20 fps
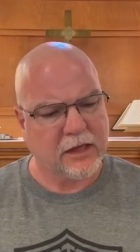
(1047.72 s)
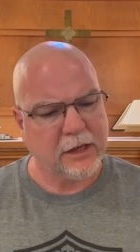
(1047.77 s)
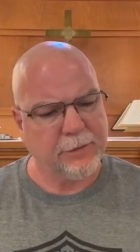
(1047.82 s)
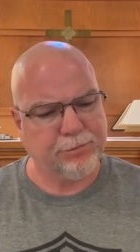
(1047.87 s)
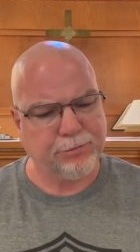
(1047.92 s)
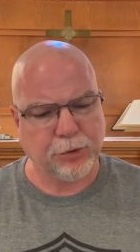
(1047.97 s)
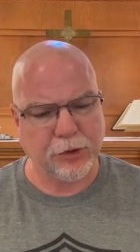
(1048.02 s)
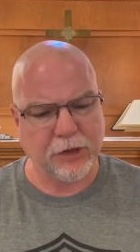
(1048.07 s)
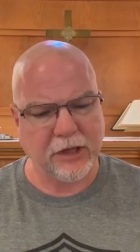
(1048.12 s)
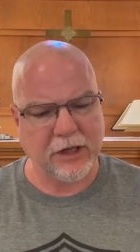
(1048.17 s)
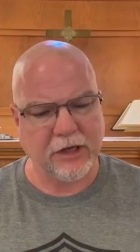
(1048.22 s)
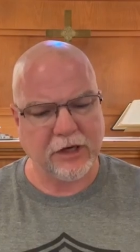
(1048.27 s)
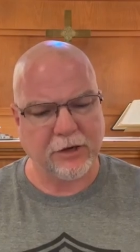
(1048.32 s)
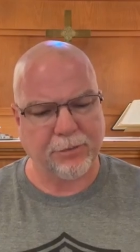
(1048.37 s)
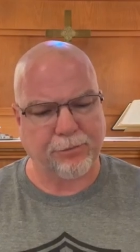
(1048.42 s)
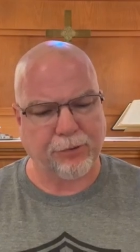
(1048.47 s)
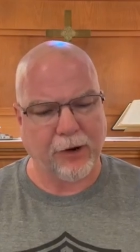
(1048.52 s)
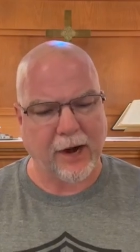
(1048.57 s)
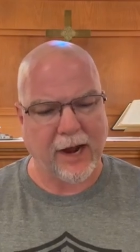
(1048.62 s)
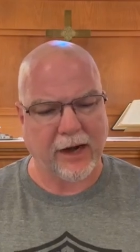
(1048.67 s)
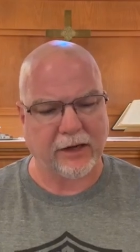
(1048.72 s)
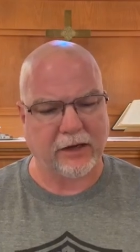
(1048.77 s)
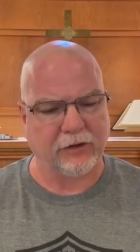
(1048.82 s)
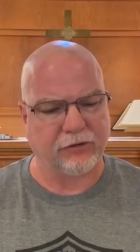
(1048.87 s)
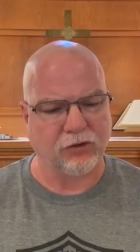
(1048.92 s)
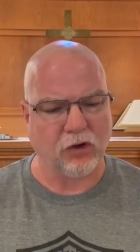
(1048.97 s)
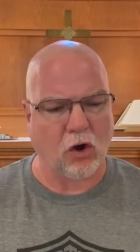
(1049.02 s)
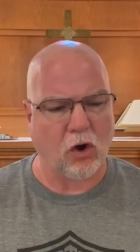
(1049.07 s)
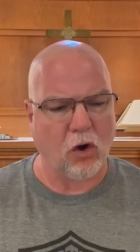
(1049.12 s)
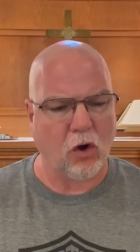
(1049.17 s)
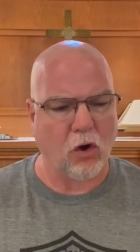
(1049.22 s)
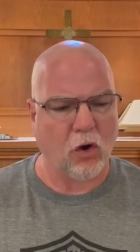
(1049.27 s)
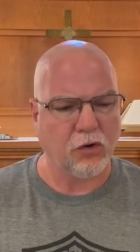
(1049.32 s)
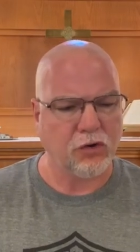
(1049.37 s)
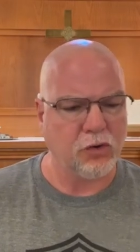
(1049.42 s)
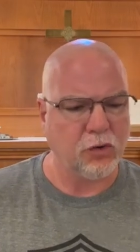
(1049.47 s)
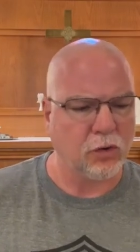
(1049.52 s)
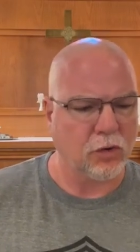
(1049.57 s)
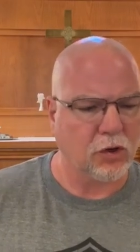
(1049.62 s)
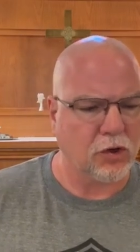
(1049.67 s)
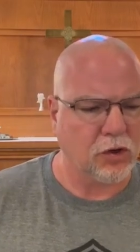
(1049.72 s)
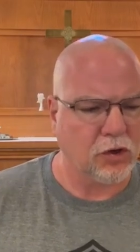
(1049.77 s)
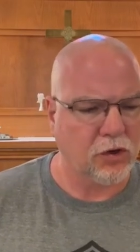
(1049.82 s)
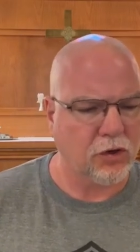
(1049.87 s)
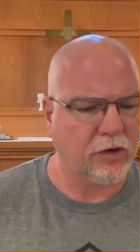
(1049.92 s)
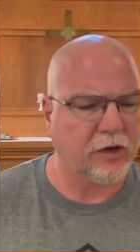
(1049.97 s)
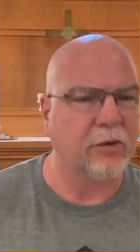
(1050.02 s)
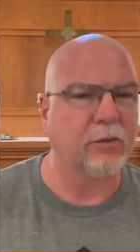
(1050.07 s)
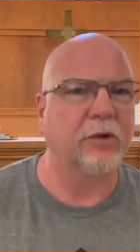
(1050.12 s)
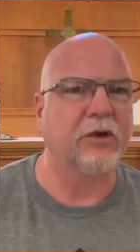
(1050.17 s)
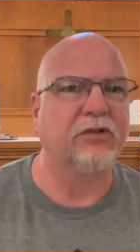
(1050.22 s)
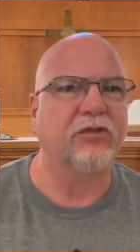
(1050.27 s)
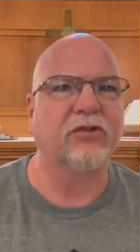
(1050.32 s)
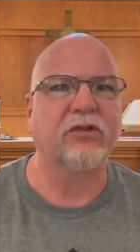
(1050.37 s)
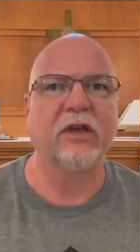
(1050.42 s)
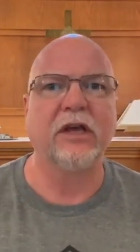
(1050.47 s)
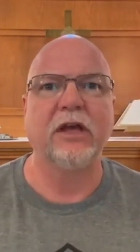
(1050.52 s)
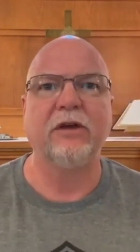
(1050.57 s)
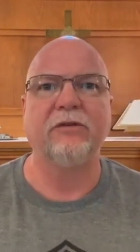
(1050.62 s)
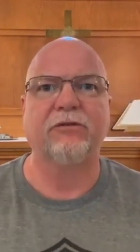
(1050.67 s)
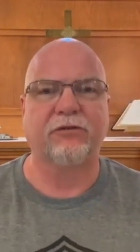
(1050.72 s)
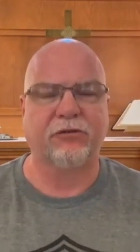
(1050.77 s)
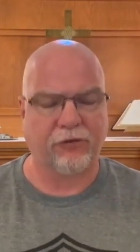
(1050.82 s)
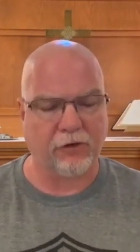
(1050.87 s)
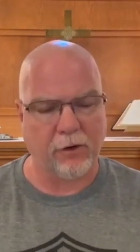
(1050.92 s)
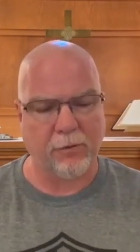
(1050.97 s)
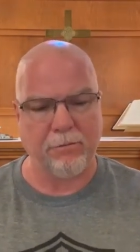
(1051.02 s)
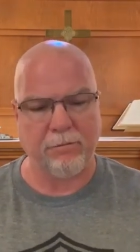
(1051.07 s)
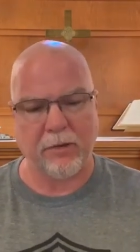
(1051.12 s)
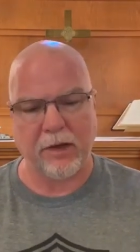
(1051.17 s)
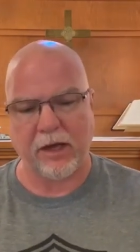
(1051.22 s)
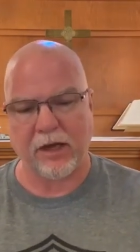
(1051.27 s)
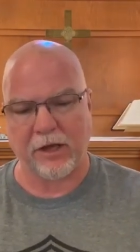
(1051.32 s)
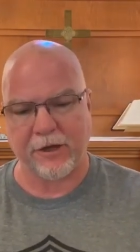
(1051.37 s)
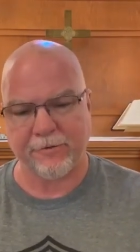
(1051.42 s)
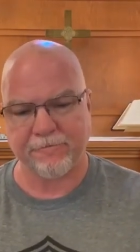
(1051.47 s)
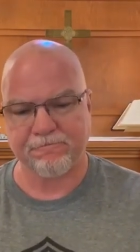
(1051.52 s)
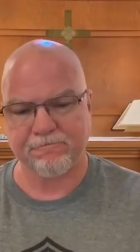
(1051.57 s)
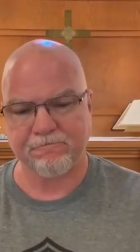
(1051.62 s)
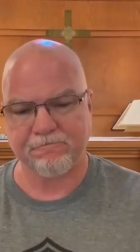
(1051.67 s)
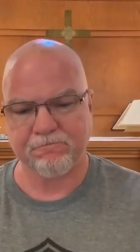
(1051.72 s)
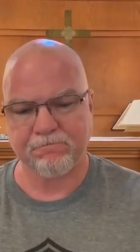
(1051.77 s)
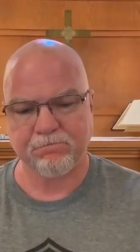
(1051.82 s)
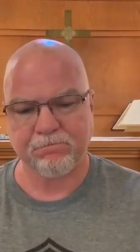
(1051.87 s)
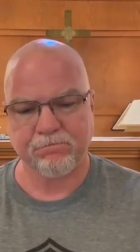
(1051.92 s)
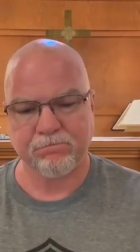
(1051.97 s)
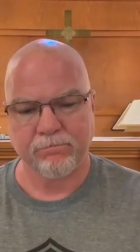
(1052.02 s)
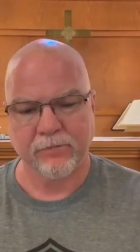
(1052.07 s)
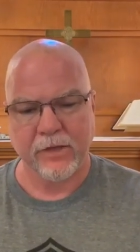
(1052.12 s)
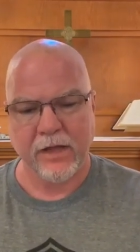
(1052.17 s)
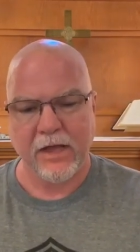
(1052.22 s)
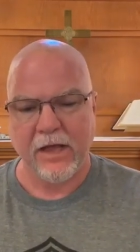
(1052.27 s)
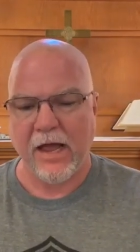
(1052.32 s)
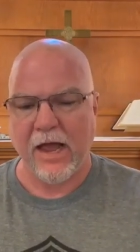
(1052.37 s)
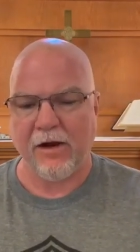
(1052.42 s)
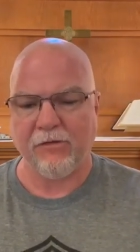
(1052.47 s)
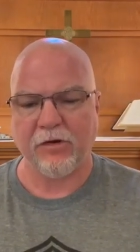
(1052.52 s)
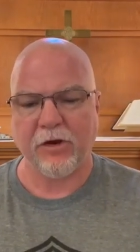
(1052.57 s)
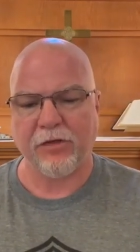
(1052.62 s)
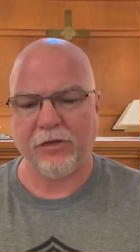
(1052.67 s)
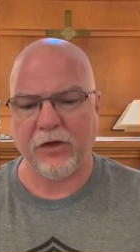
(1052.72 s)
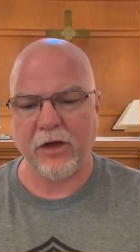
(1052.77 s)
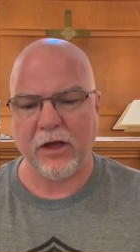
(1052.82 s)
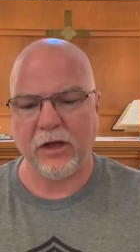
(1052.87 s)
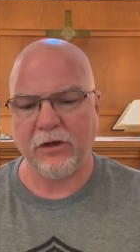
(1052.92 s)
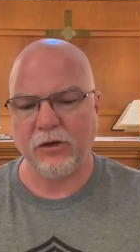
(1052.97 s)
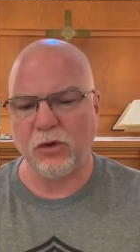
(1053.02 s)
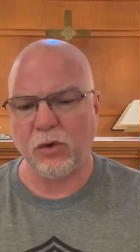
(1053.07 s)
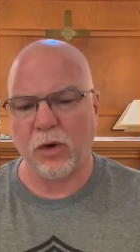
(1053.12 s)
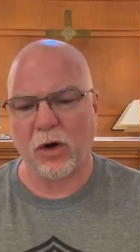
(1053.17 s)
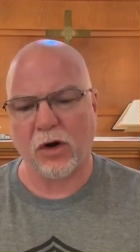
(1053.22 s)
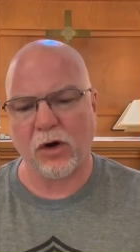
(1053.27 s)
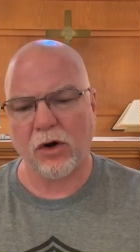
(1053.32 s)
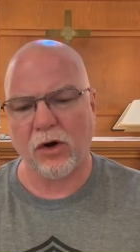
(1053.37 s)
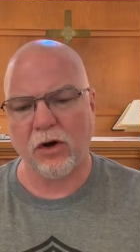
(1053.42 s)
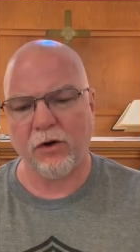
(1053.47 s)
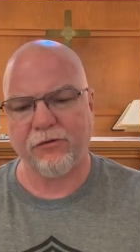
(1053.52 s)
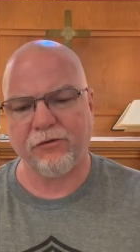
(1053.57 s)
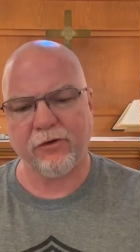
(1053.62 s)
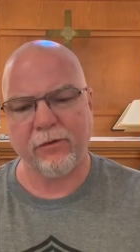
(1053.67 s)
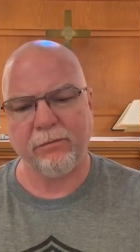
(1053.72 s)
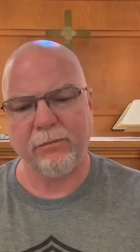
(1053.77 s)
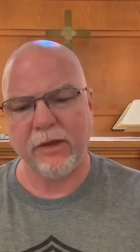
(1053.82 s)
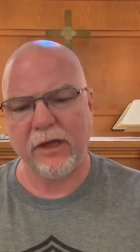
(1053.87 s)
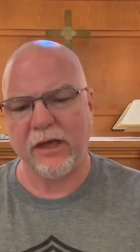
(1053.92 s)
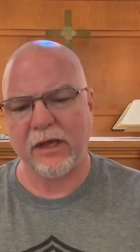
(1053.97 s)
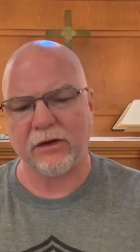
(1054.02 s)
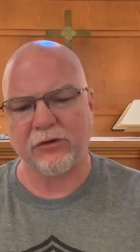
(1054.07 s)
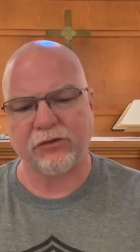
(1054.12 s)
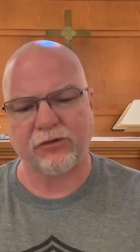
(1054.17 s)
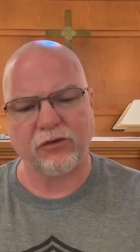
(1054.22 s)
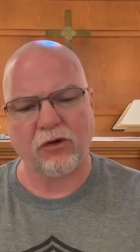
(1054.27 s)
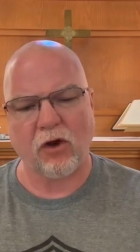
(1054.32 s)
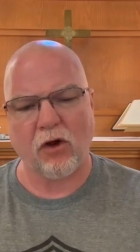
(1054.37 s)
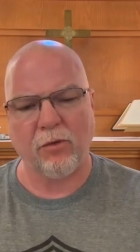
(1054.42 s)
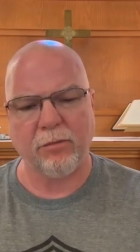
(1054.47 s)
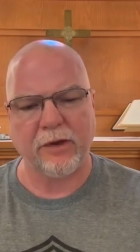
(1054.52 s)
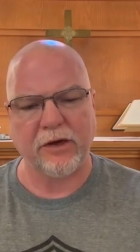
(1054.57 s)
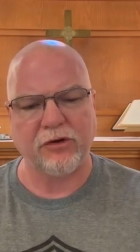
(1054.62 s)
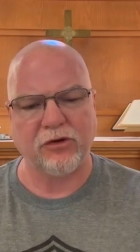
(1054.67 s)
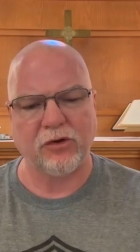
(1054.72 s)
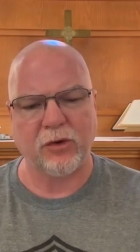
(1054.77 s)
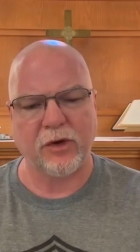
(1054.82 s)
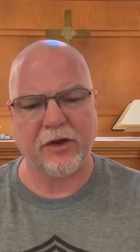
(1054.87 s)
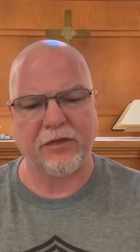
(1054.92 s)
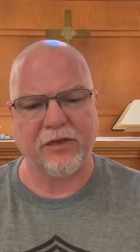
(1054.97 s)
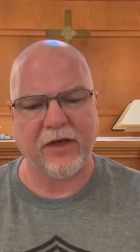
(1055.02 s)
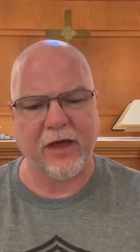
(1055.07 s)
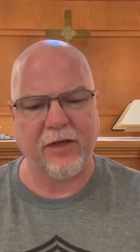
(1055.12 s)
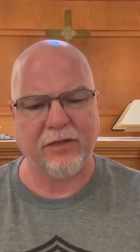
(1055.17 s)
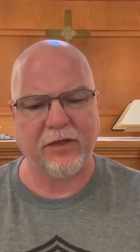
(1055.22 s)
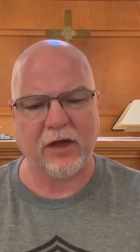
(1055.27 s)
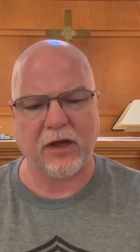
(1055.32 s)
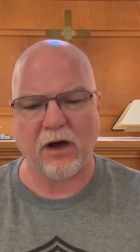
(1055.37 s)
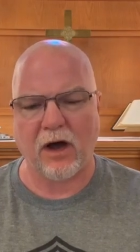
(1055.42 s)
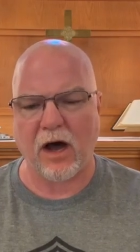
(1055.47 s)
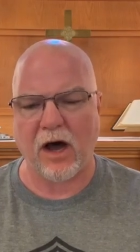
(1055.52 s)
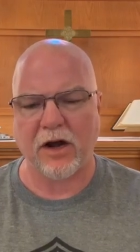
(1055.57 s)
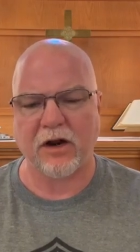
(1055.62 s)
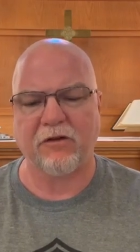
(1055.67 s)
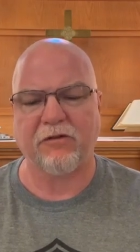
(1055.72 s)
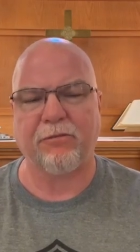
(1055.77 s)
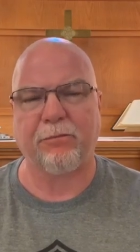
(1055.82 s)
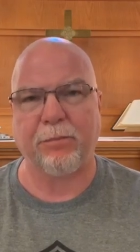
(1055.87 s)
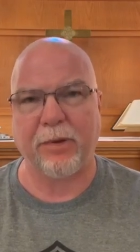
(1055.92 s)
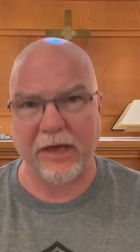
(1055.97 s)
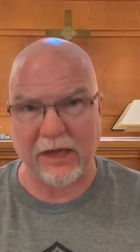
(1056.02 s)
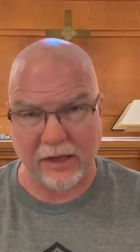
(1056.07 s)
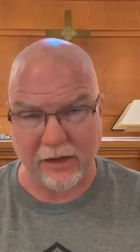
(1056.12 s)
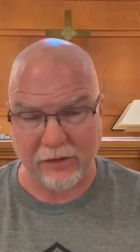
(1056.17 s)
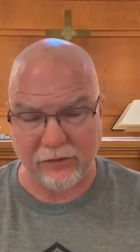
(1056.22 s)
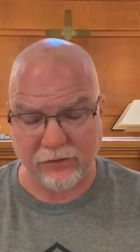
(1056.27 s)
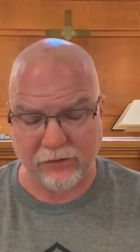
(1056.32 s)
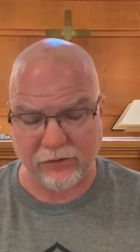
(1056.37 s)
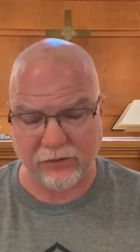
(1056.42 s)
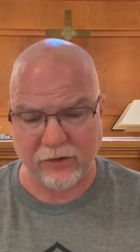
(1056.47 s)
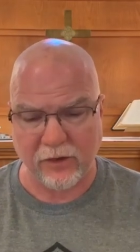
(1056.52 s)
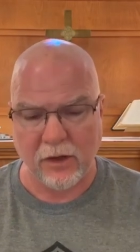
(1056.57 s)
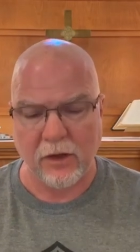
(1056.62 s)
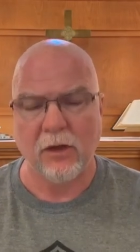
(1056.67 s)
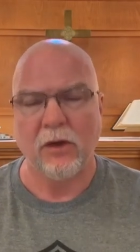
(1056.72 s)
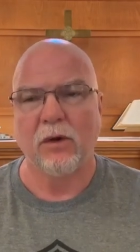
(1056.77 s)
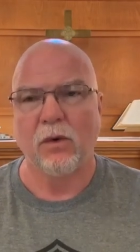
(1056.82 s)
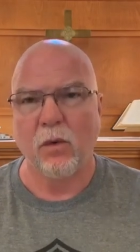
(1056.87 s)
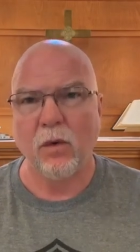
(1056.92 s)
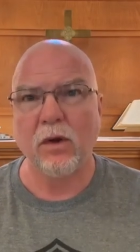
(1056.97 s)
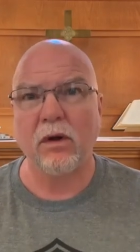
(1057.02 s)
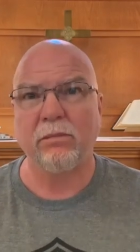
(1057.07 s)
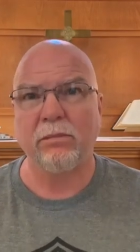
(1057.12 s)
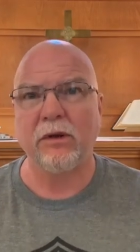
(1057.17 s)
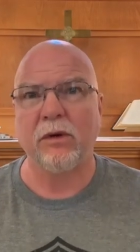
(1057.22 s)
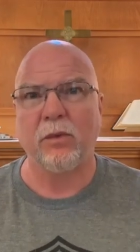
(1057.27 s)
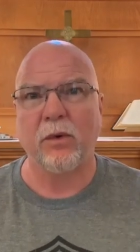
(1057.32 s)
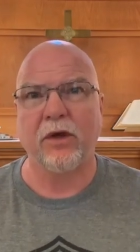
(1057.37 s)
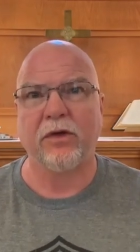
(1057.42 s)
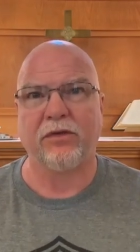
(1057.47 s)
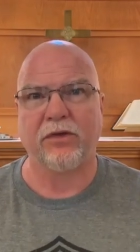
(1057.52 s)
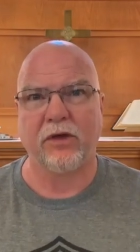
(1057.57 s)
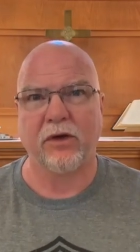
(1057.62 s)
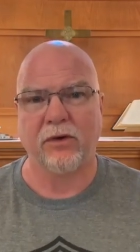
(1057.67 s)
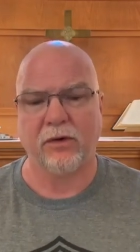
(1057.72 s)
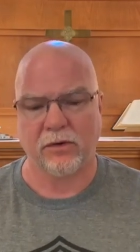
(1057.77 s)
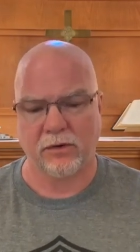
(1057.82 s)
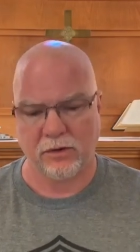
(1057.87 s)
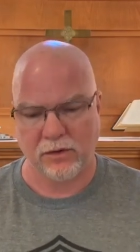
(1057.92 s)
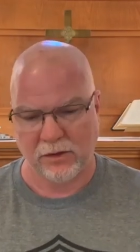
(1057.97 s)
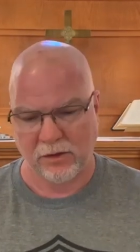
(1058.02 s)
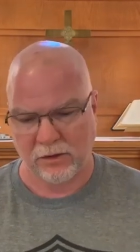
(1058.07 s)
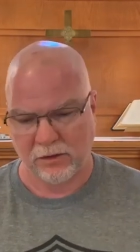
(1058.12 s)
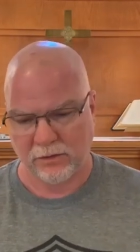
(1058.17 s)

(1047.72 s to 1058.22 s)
Keep putting into practice all you learned and received from me. Everything you heard from me and saw me doing, then the God of peace will be with you.